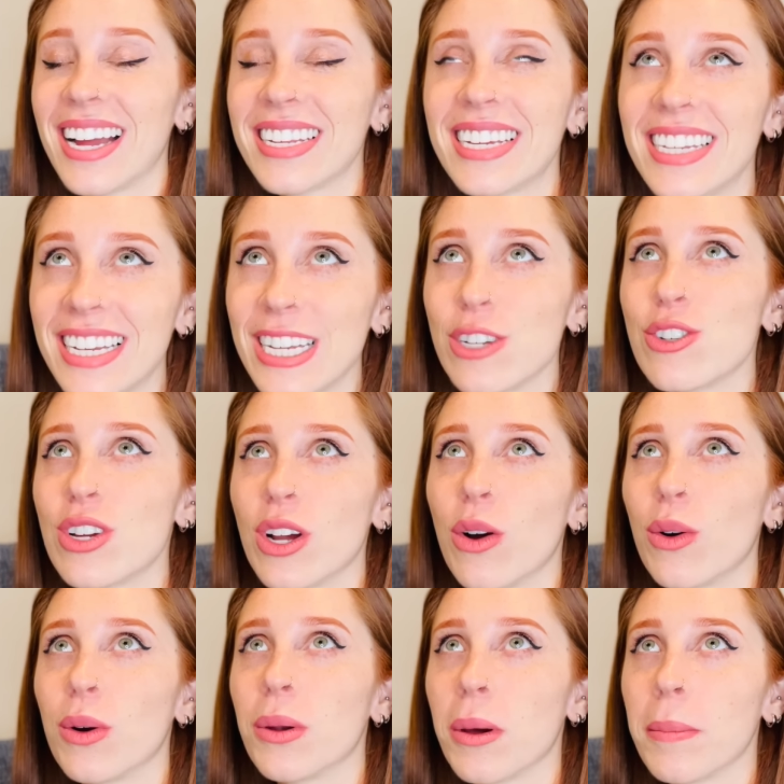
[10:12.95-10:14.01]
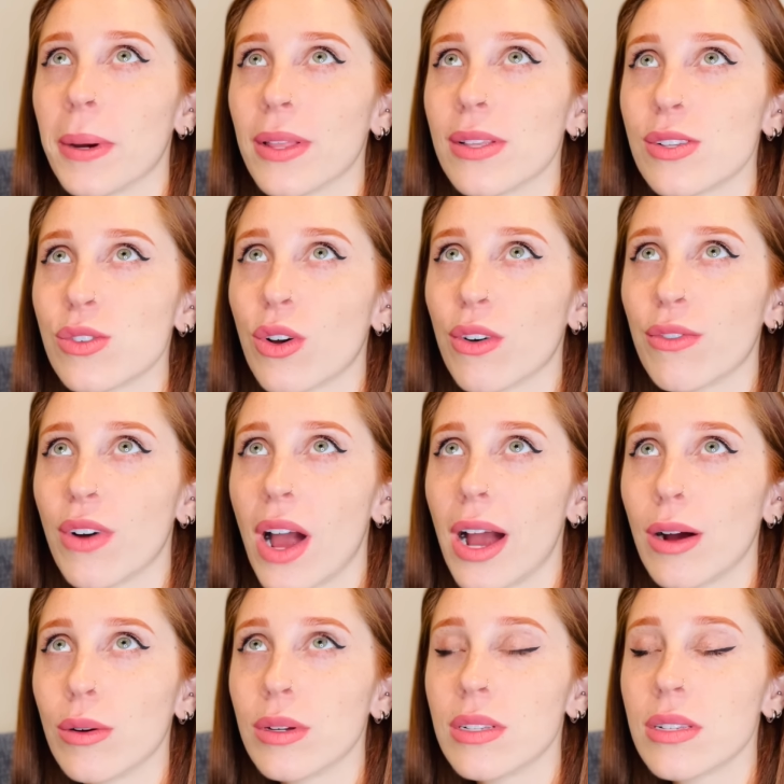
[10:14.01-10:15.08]
I could literally go on about this song for
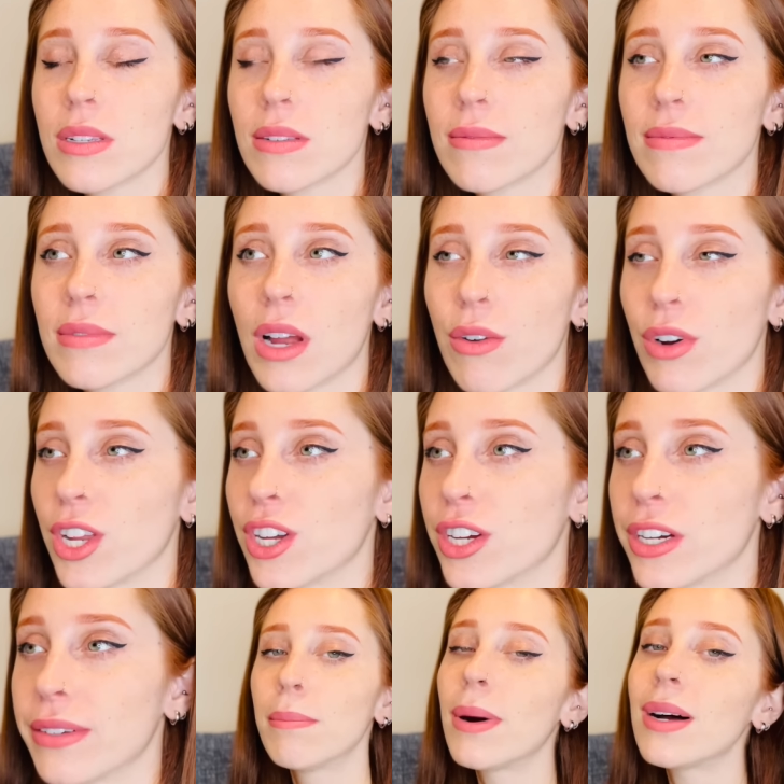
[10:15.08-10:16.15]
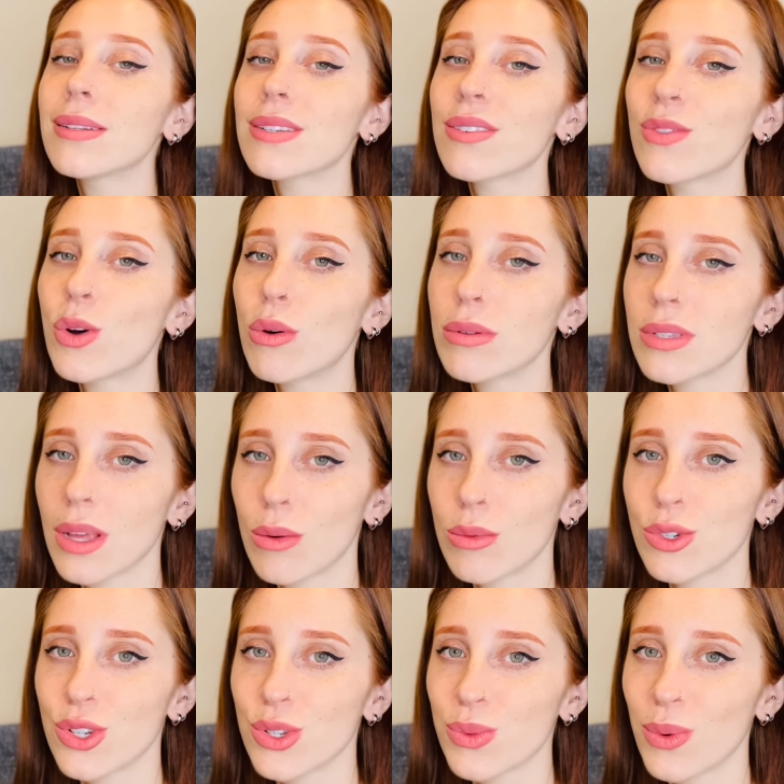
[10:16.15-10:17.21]
hours. I really could. But of course, that was
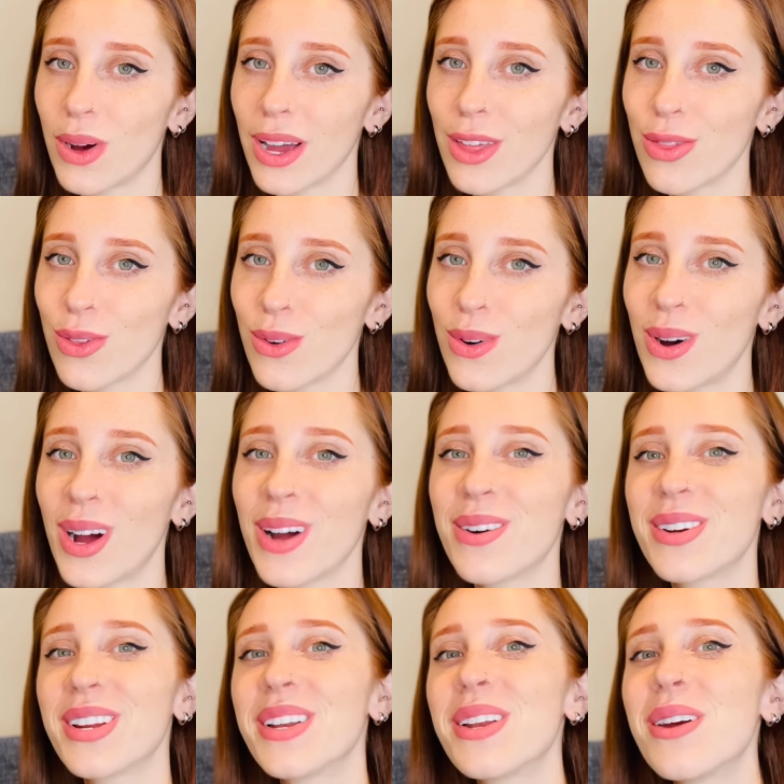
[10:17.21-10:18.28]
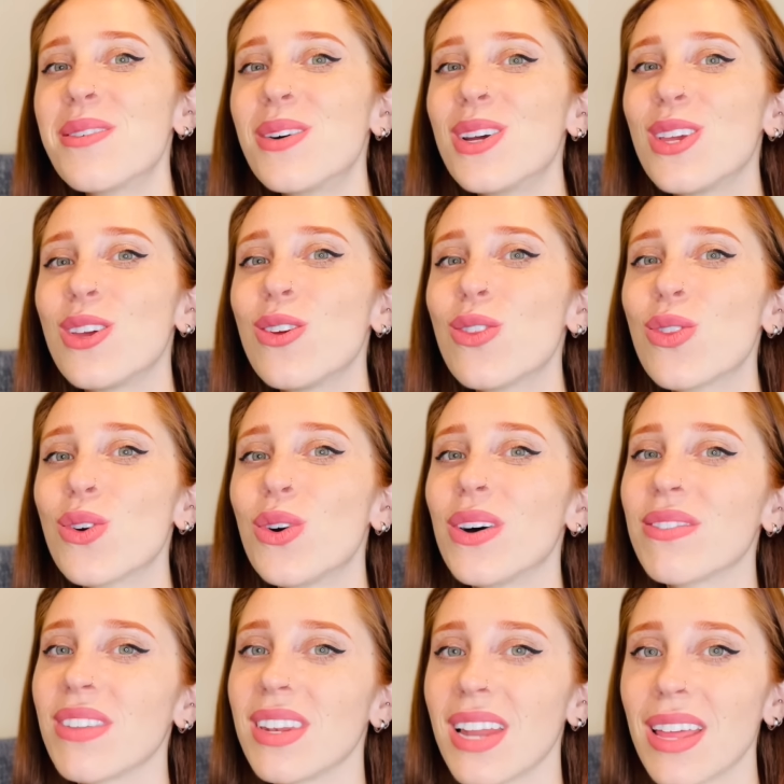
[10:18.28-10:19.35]
just what I thought. I want to know what you thought
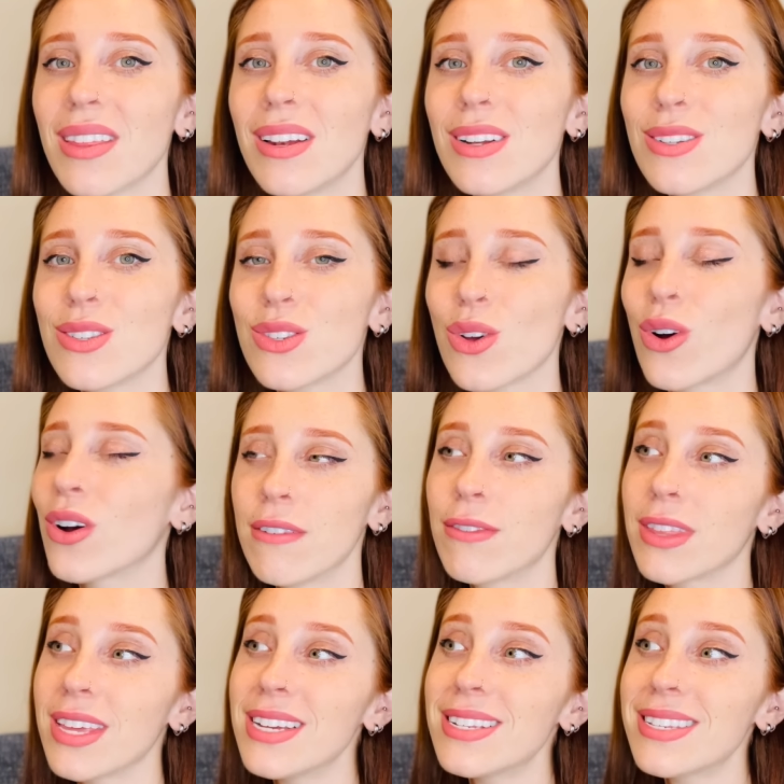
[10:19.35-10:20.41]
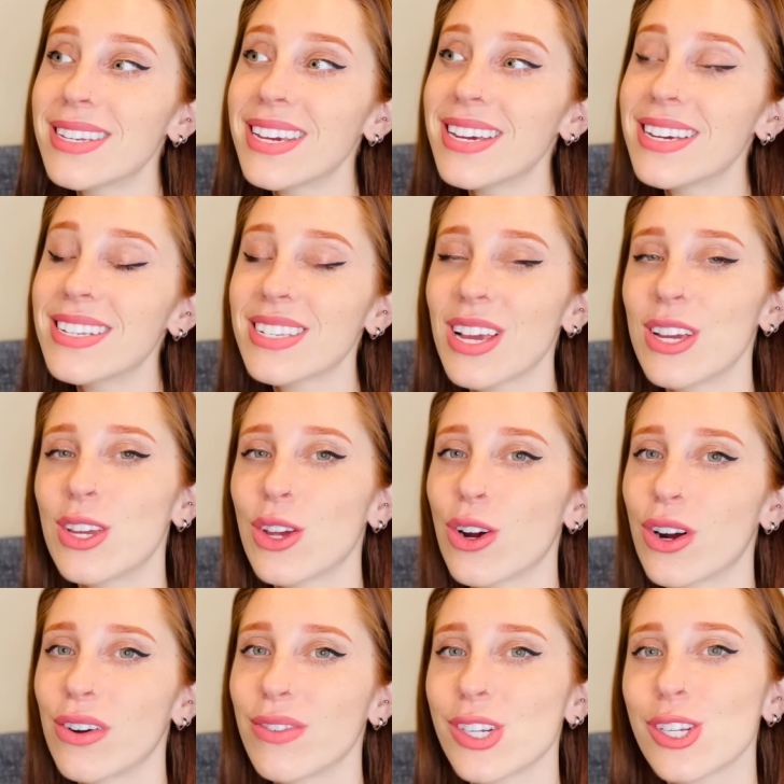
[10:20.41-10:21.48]
of the Netherland'S song for this year's
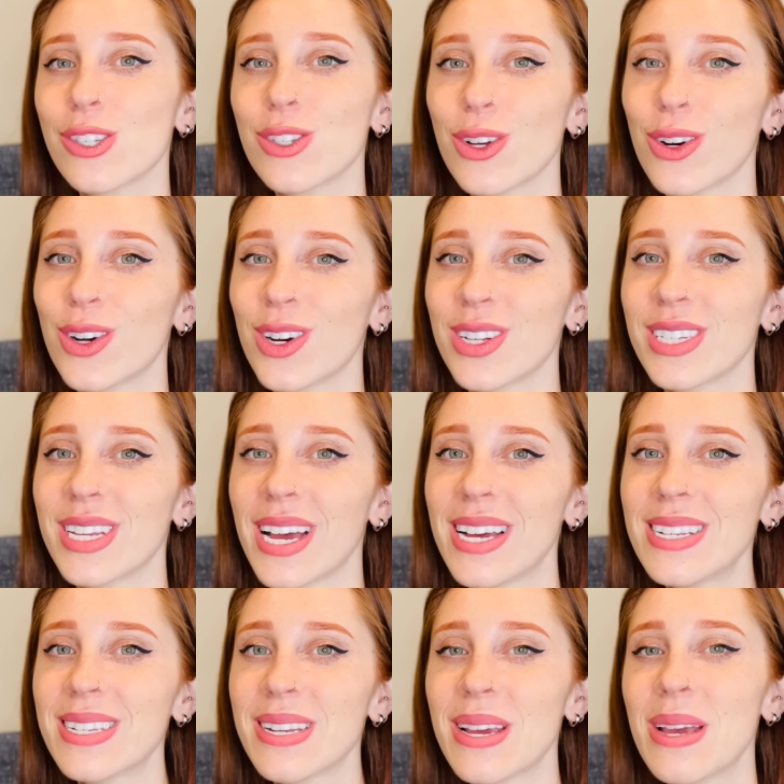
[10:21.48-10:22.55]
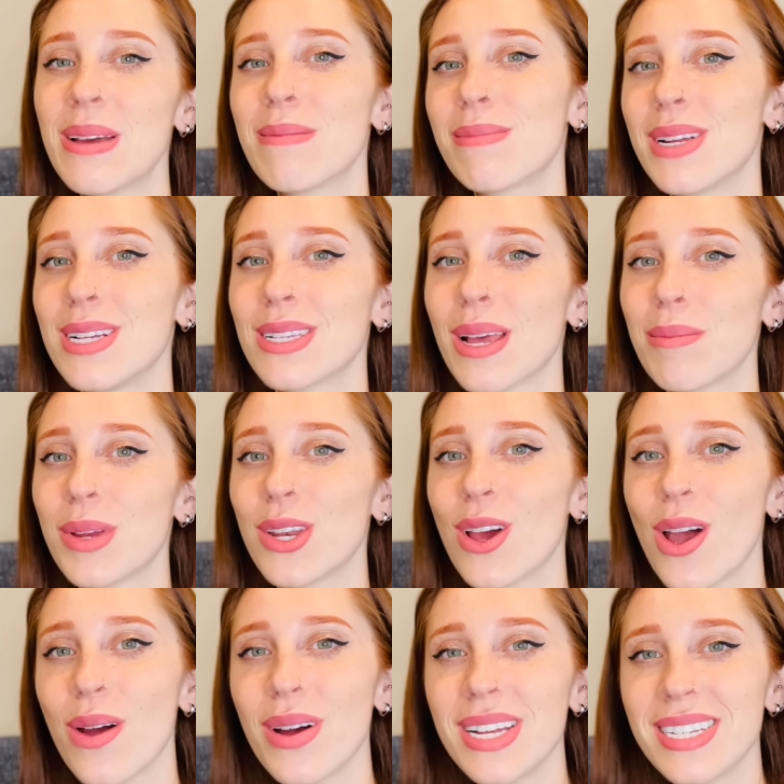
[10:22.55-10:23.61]
Eurovision Song Contest. Please let me
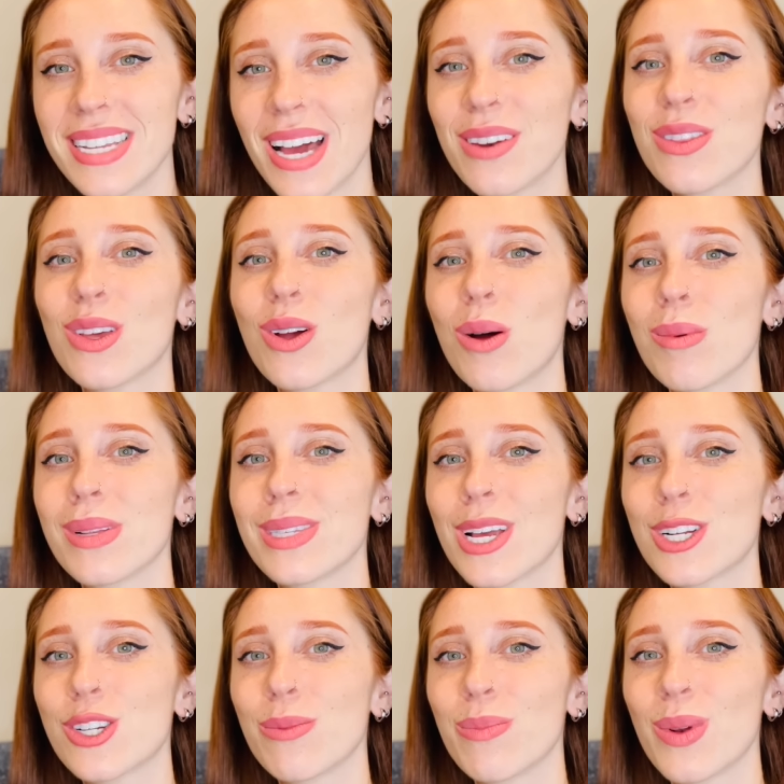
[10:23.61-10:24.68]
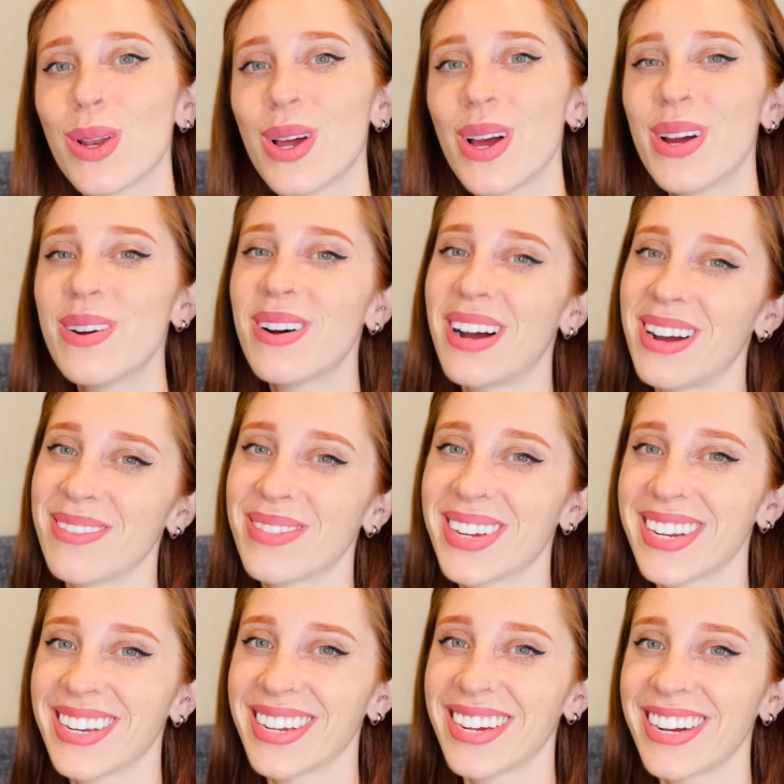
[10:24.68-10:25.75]
know down in the comment section below. I'm
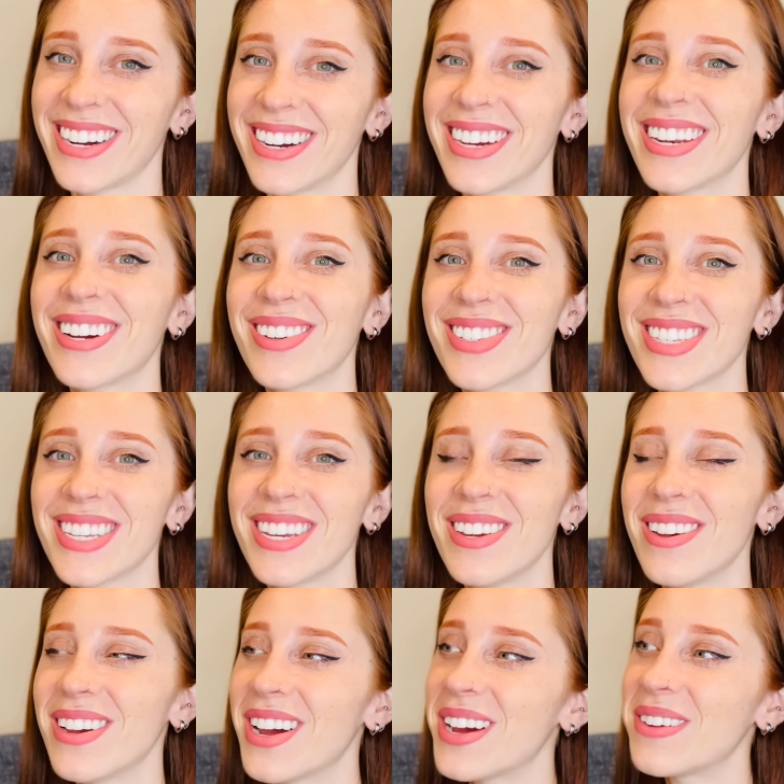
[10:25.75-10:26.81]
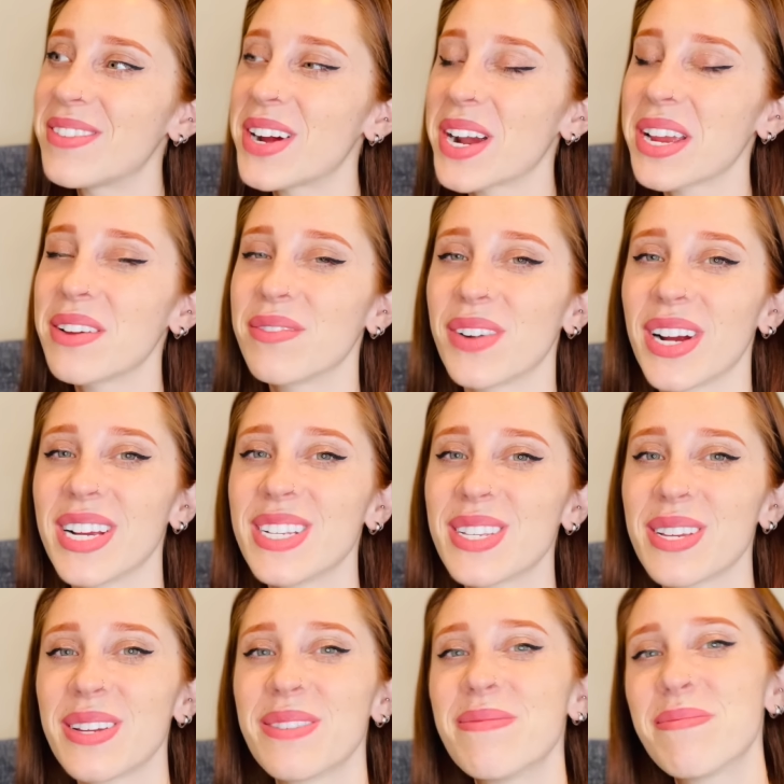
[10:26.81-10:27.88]
gonna go and I'll see you very, very
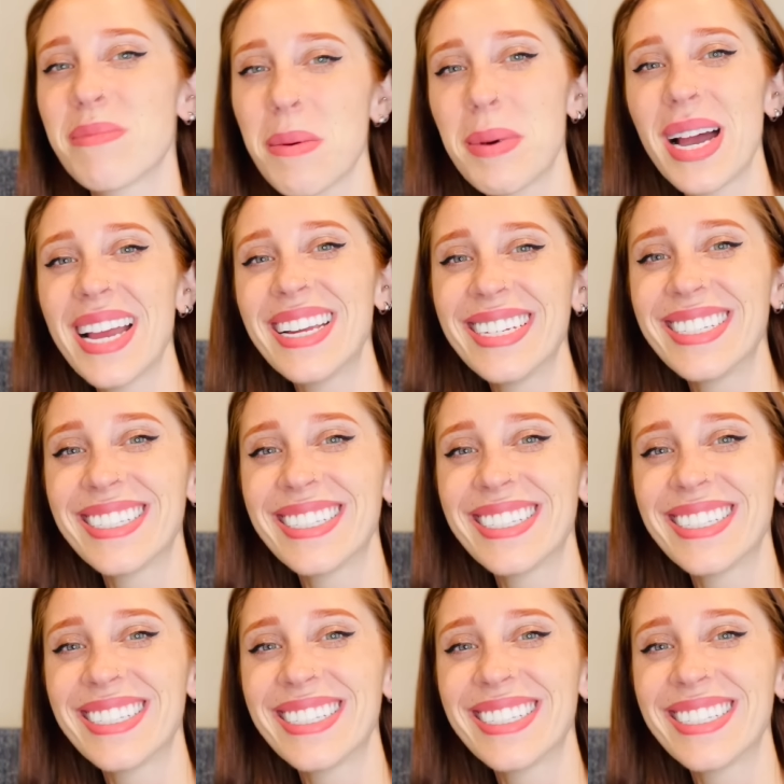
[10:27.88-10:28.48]
soon. Bye bye.